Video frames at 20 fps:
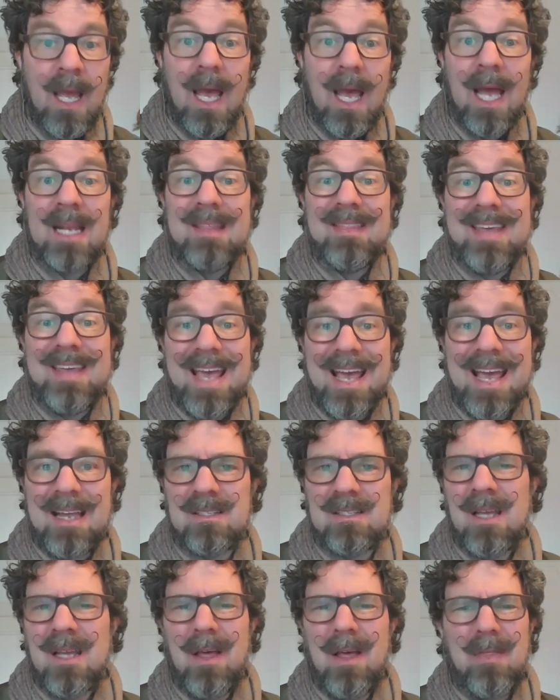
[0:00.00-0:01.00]
and in the
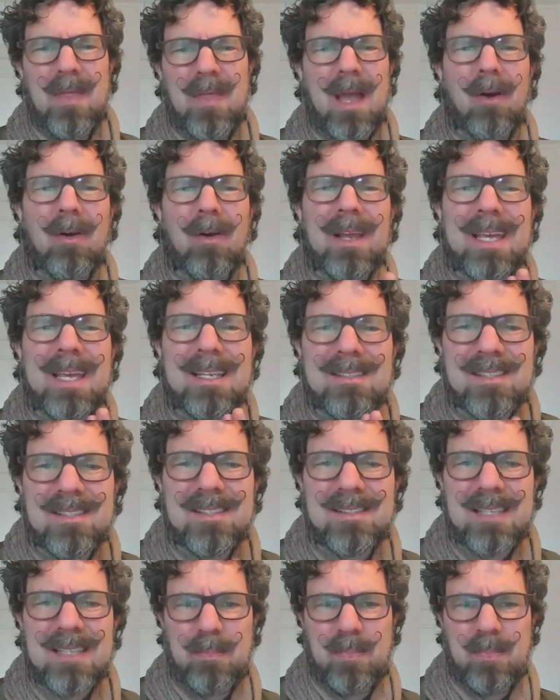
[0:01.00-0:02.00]
end they are
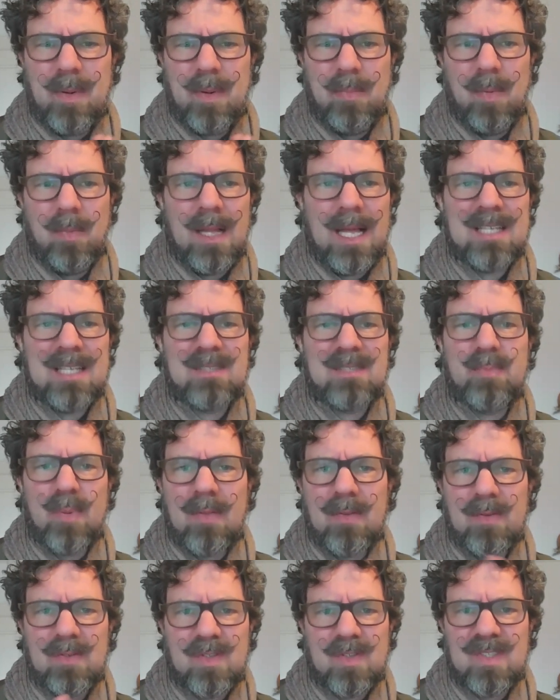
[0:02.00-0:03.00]
inseparable as
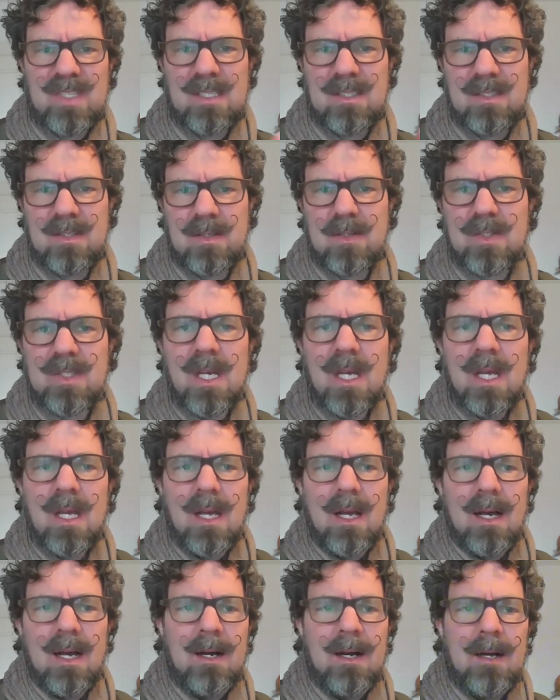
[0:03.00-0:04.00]
brothers or sisters.
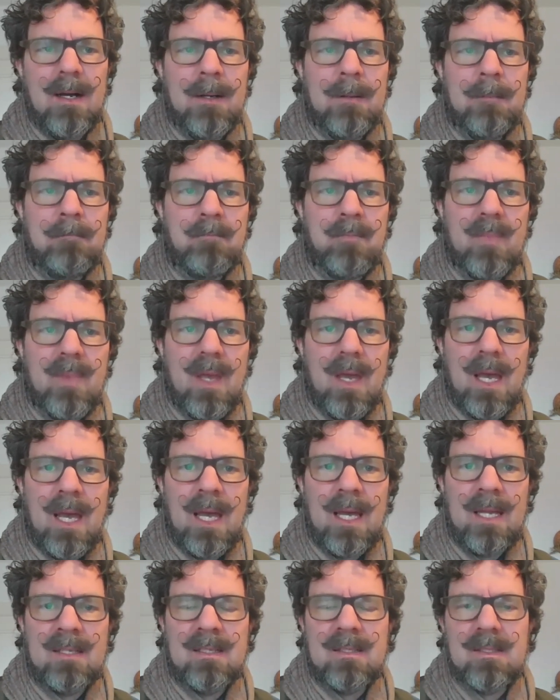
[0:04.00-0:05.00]

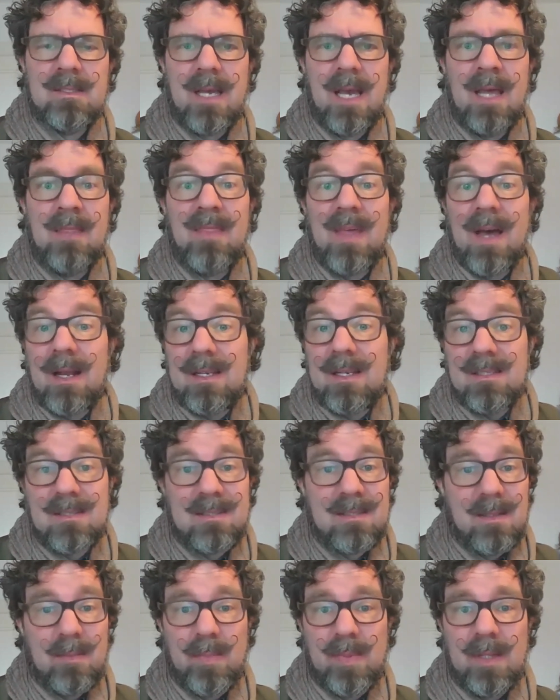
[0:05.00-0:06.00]
And that is
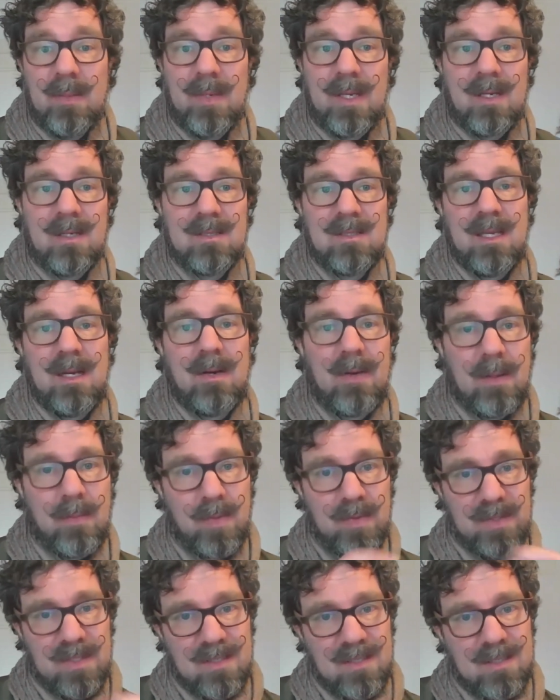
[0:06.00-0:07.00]
simply because they're
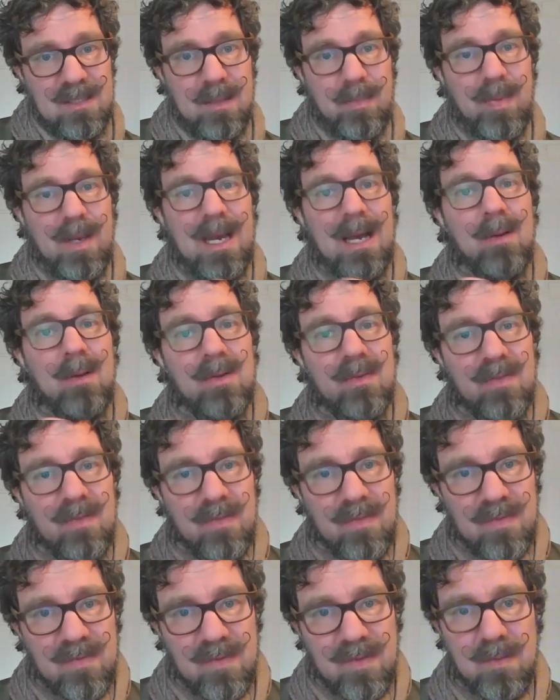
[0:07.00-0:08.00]
able to step out of
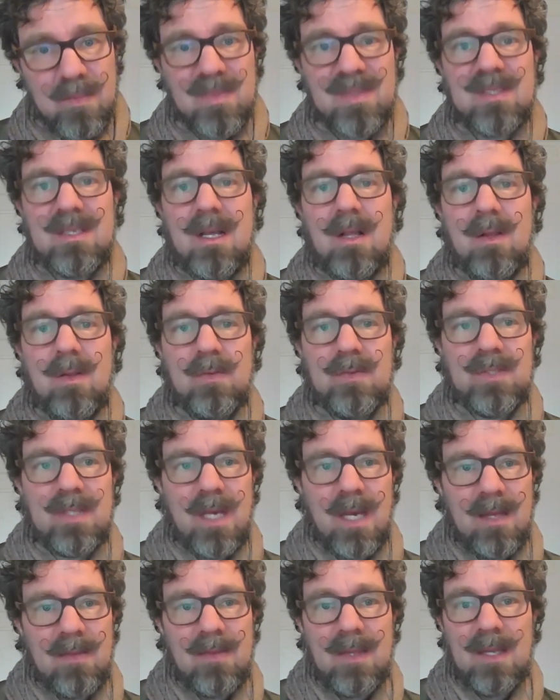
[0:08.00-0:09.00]
themselves
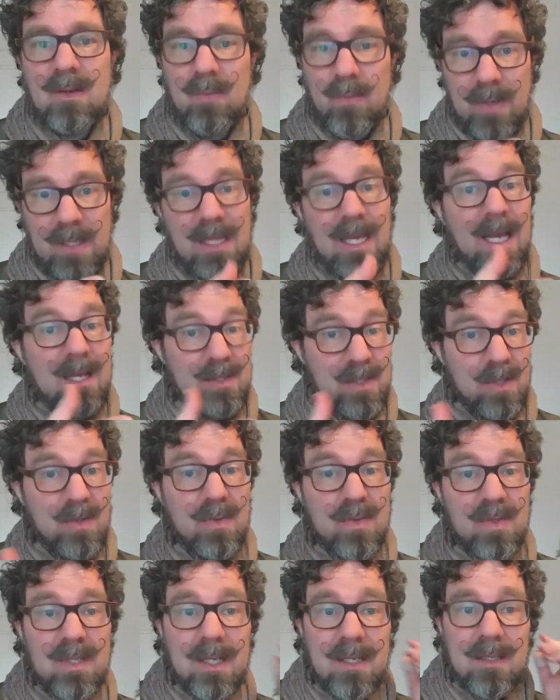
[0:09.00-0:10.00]
and then really, as you
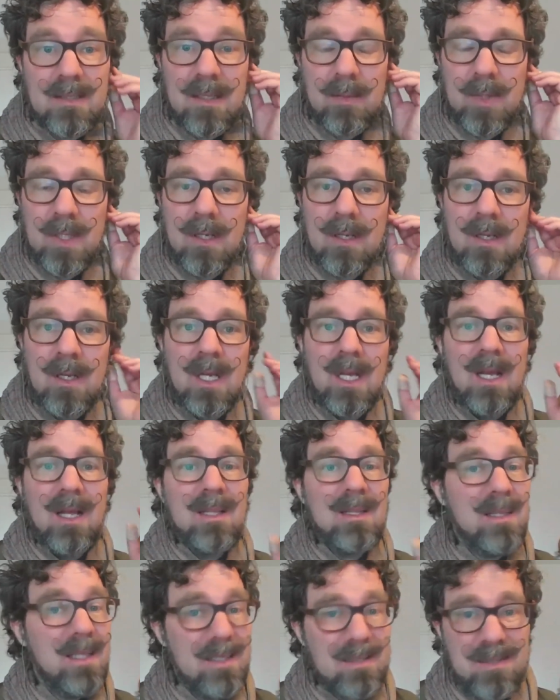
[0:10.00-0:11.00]
said, Debola,
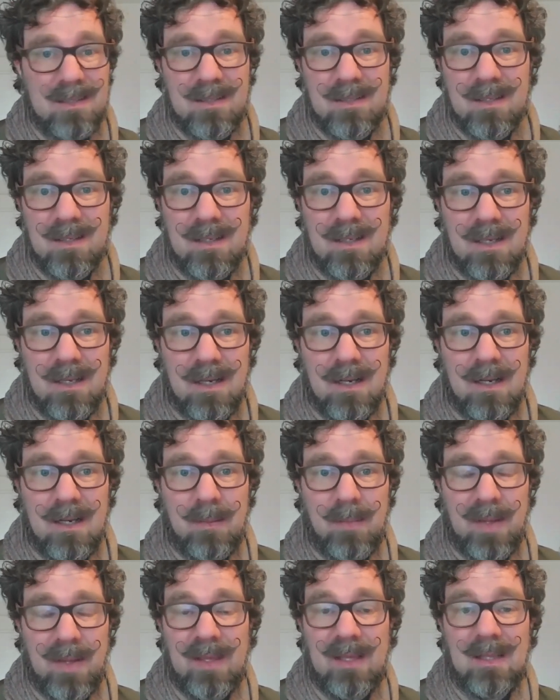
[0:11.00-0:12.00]
listen. I think